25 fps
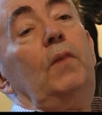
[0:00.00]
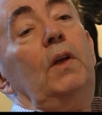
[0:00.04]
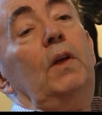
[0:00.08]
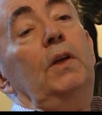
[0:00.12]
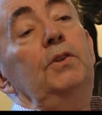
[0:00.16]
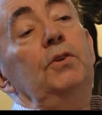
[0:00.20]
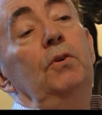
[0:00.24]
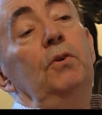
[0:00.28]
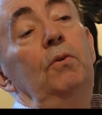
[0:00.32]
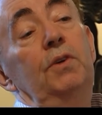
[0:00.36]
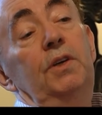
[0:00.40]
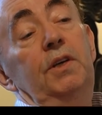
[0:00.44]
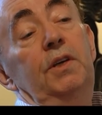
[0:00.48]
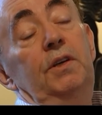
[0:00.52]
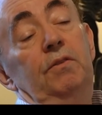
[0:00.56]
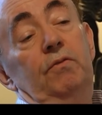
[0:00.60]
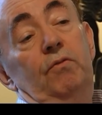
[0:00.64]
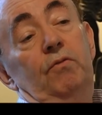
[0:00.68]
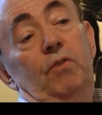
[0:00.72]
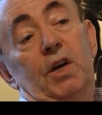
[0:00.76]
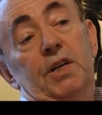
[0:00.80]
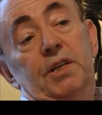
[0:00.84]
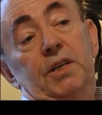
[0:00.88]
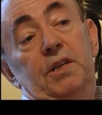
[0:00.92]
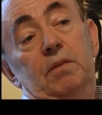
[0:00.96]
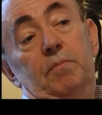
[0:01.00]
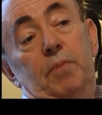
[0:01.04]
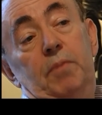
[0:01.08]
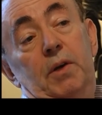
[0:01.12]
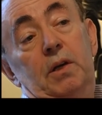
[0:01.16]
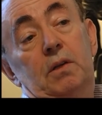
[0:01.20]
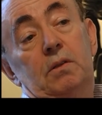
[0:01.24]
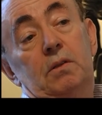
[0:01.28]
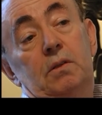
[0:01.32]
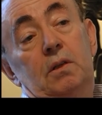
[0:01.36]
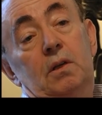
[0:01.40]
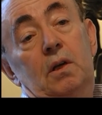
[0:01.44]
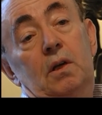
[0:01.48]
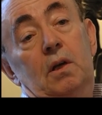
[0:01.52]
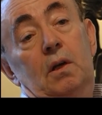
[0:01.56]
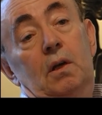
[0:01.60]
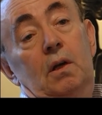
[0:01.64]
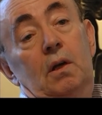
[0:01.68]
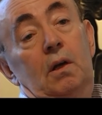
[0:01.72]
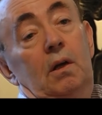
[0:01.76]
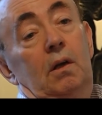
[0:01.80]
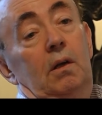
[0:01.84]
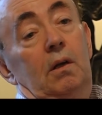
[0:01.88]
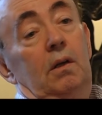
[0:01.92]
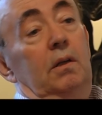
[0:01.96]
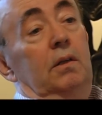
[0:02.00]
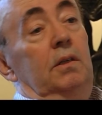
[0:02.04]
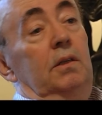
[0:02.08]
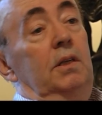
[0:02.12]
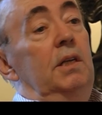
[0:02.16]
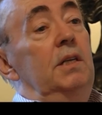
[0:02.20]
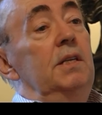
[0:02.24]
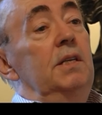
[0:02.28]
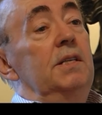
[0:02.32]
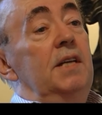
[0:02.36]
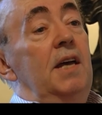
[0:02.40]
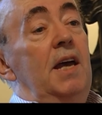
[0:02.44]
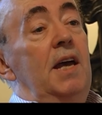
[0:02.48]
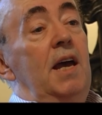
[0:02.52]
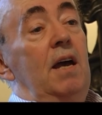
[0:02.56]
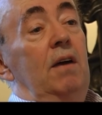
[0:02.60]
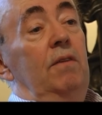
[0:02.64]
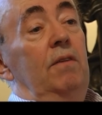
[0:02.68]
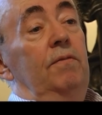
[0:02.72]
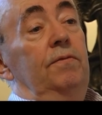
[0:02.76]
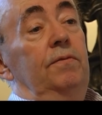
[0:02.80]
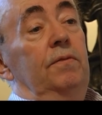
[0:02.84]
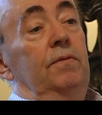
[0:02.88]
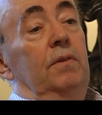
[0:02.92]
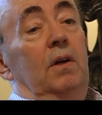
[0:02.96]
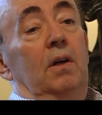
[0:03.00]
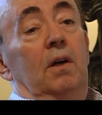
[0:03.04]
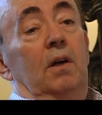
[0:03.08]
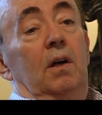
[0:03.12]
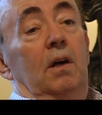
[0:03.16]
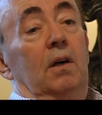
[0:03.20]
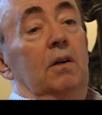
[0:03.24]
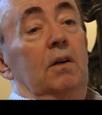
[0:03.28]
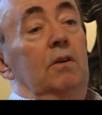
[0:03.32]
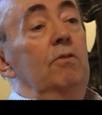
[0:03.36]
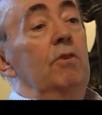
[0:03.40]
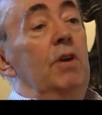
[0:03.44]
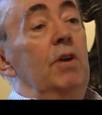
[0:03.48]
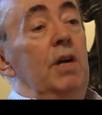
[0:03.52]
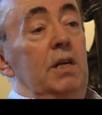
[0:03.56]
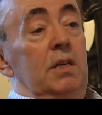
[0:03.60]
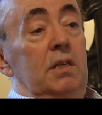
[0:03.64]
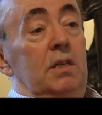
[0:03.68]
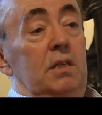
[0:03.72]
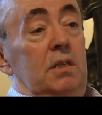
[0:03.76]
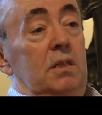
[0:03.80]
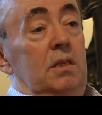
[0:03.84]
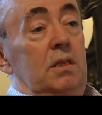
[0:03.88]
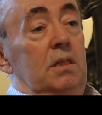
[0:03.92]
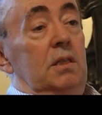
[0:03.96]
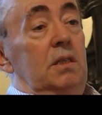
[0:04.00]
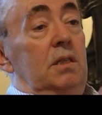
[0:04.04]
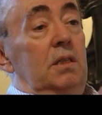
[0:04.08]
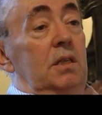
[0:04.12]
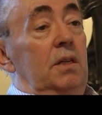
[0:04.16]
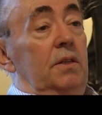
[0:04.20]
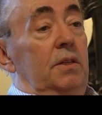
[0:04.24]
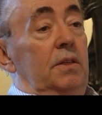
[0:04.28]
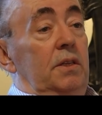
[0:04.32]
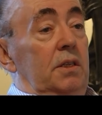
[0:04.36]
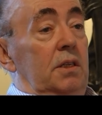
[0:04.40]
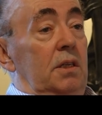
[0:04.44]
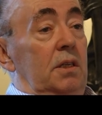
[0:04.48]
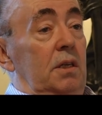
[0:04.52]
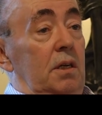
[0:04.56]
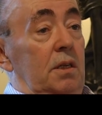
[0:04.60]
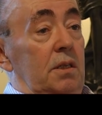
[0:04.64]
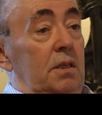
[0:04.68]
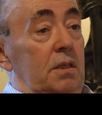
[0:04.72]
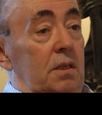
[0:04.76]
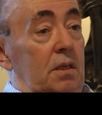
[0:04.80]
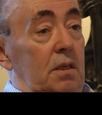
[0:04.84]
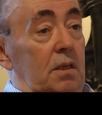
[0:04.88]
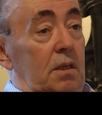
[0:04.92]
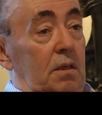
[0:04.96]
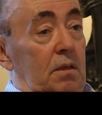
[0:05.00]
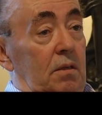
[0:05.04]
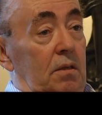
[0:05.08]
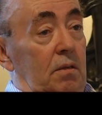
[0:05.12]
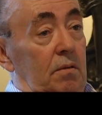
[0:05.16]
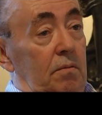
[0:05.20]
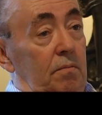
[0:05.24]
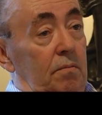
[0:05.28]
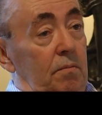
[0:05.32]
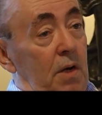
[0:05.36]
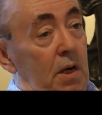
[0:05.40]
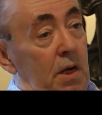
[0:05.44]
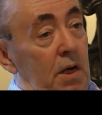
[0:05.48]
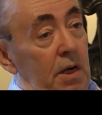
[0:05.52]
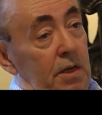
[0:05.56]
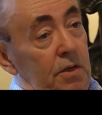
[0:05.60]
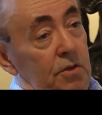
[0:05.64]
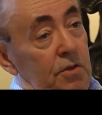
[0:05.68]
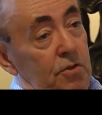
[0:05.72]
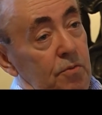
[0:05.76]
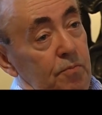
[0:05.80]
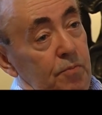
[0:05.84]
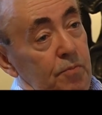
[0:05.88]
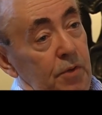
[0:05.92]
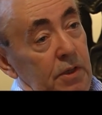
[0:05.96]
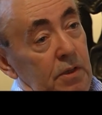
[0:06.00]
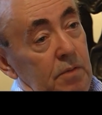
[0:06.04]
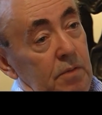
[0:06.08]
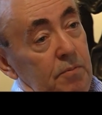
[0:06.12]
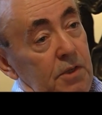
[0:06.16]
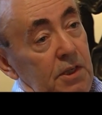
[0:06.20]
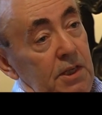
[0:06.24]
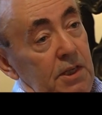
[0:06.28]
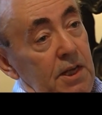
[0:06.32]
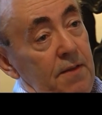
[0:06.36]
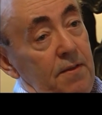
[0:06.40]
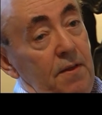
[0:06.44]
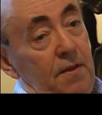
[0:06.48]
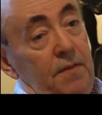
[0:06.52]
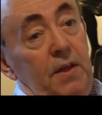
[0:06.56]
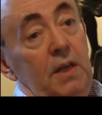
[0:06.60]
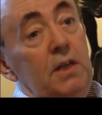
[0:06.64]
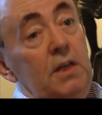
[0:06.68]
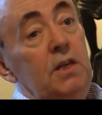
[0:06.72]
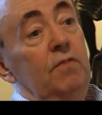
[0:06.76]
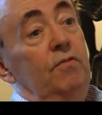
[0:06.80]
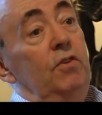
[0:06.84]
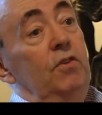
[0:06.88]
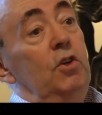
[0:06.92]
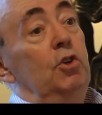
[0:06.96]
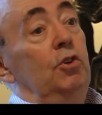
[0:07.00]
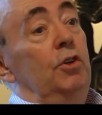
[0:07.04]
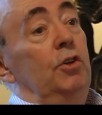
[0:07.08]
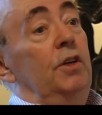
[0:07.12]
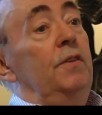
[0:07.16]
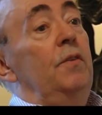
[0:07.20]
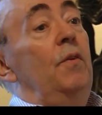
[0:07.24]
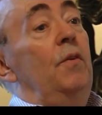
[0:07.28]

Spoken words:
talking and writing about didn't have a great synthesizing mind to bring them together. Individually, they